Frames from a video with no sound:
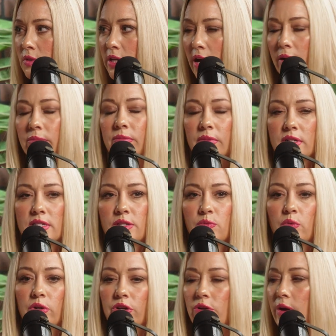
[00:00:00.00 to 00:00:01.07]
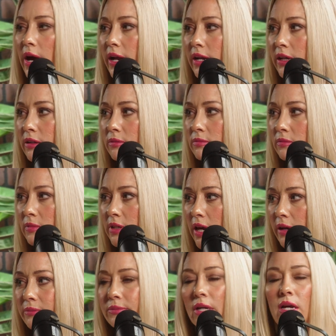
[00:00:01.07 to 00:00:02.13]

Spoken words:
Yeah. It's what are you hiding? Yeah.